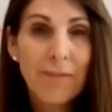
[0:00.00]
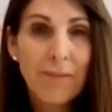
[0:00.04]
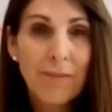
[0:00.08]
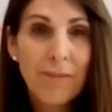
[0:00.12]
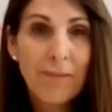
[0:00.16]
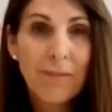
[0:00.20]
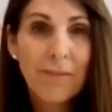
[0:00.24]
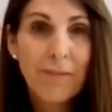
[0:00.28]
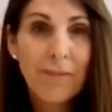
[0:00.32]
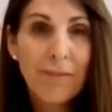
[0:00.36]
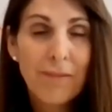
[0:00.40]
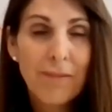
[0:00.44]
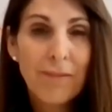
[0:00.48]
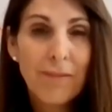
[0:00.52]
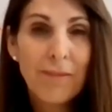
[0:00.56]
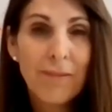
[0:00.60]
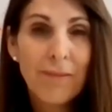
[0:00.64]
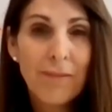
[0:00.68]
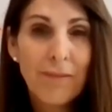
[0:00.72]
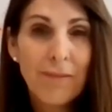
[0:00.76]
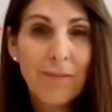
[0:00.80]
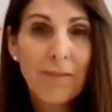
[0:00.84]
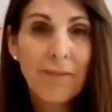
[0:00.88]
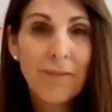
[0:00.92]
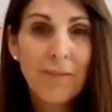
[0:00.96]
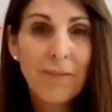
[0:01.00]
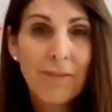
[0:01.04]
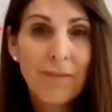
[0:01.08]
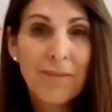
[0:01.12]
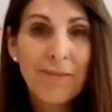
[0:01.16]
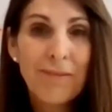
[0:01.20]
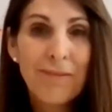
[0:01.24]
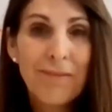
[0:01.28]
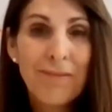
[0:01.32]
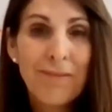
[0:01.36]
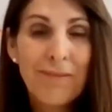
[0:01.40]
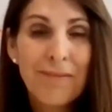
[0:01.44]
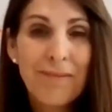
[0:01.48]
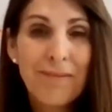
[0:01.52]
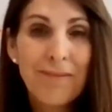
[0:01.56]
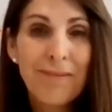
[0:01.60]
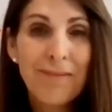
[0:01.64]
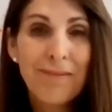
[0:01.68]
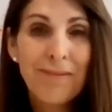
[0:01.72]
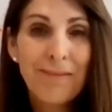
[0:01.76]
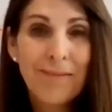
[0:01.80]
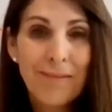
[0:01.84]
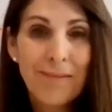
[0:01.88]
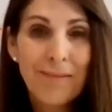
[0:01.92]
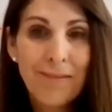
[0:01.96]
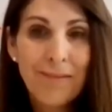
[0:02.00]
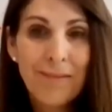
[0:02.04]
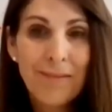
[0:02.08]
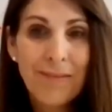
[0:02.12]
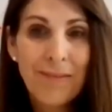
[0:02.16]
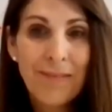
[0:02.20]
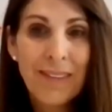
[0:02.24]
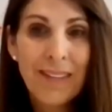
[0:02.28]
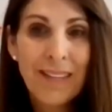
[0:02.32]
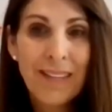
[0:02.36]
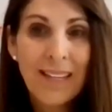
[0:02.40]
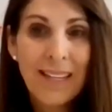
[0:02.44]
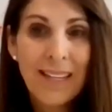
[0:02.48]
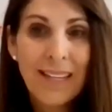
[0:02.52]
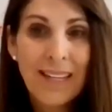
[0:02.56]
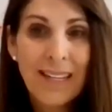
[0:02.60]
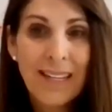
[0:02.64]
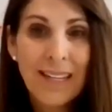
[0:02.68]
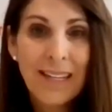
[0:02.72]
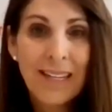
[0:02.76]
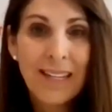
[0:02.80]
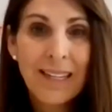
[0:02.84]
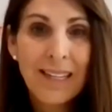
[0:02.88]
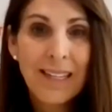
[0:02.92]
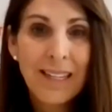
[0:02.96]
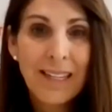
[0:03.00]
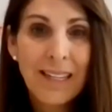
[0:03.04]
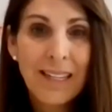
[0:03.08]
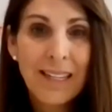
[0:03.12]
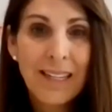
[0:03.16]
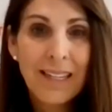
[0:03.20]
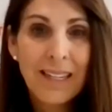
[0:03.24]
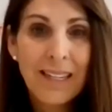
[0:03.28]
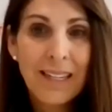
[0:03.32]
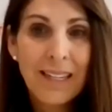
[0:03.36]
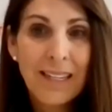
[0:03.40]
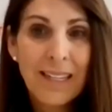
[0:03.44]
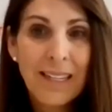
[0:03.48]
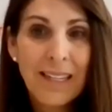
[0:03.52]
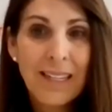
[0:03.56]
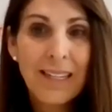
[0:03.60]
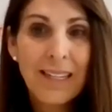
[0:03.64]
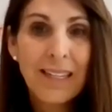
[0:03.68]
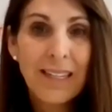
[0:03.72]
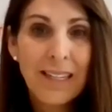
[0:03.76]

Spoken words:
(silent)